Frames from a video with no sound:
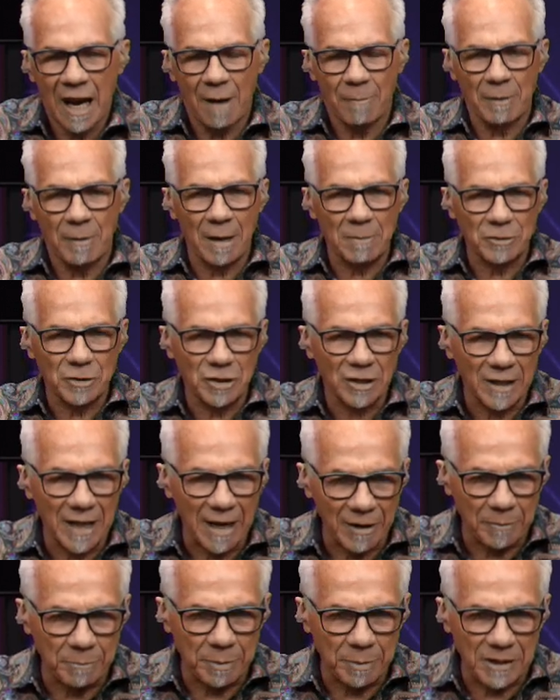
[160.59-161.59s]
Our man, Mr.
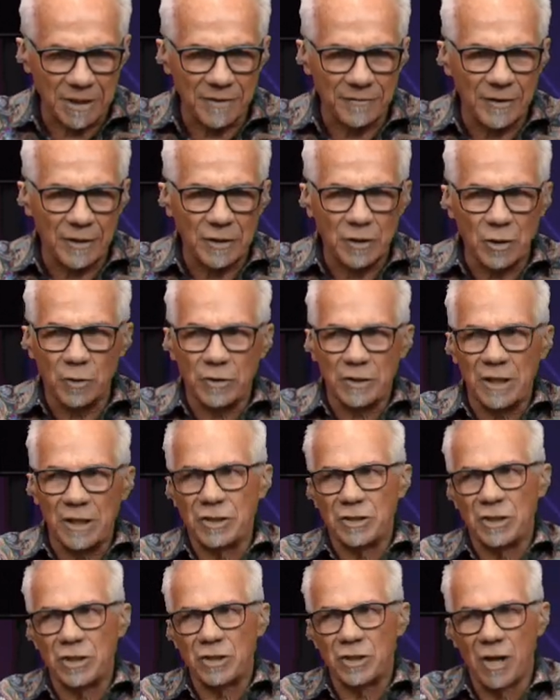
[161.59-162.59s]
Larry Pesavento,
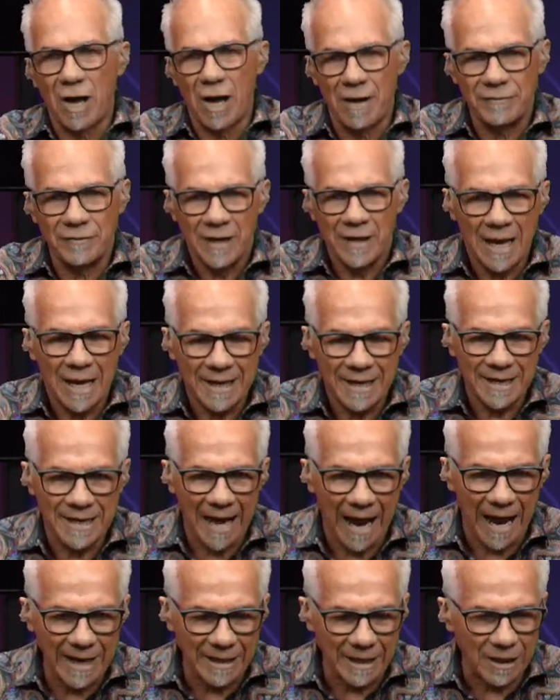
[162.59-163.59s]
kicks us off.
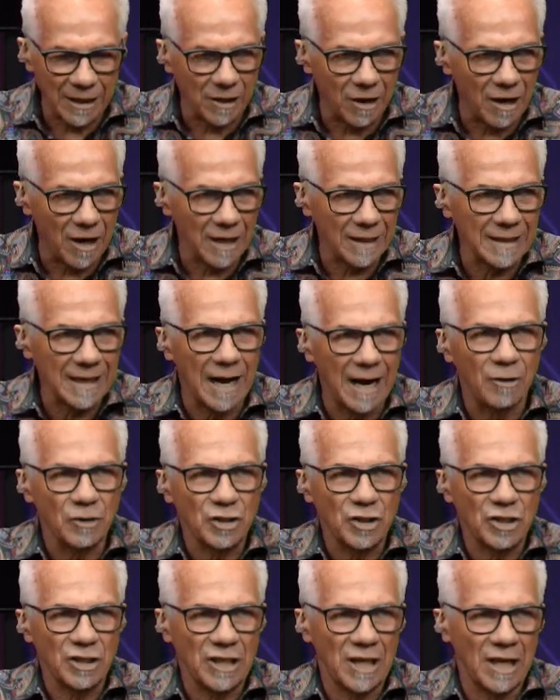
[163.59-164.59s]
9 o'clock,
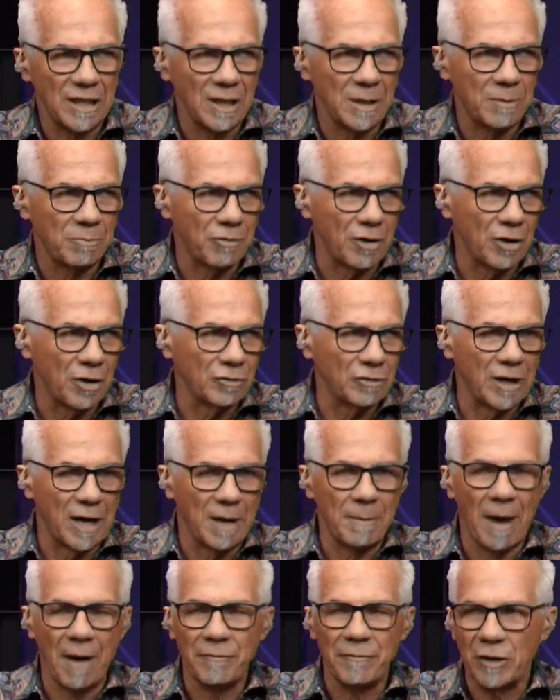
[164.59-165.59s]
outstanding
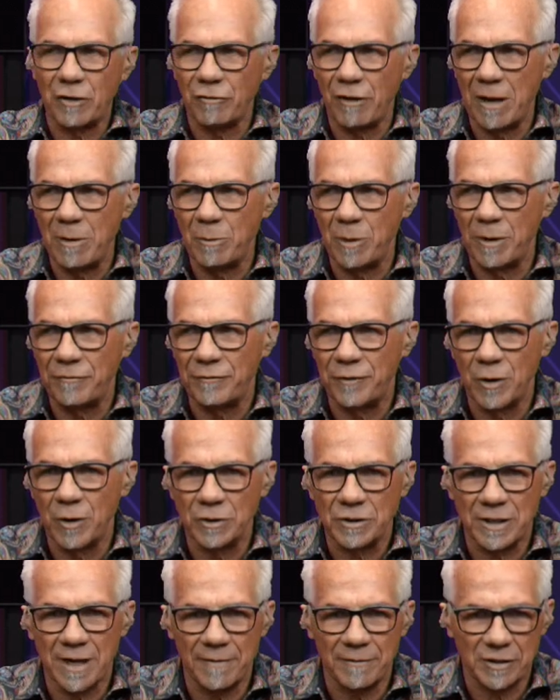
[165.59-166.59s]
program. Have a great one,
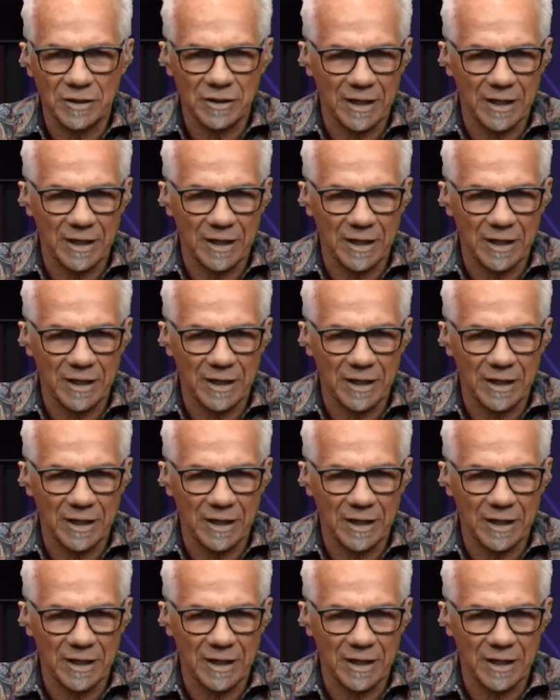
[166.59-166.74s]
folks. Have a